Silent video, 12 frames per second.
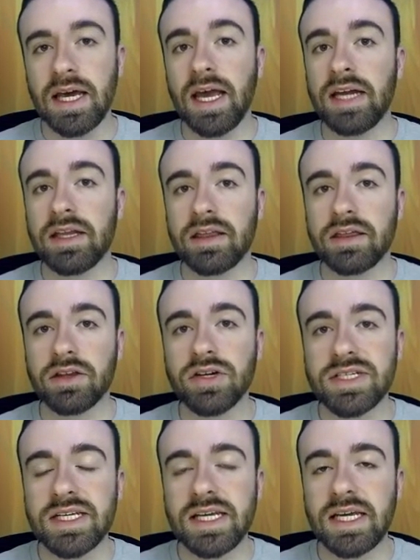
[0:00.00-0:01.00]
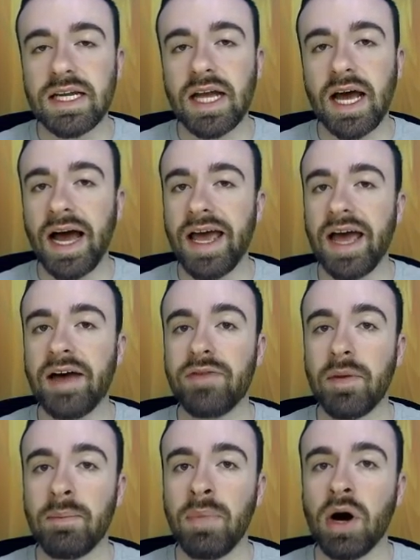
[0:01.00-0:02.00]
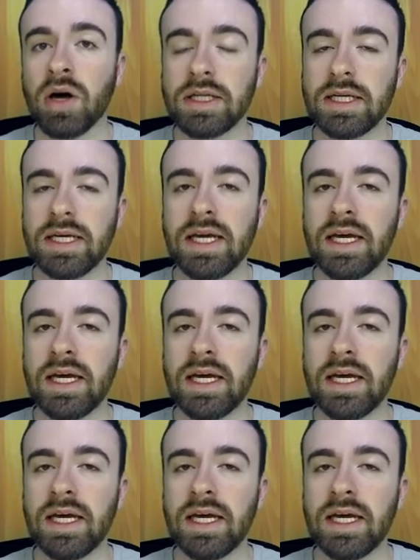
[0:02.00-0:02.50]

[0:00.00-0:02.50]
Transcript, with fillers: and 13, I have Barley.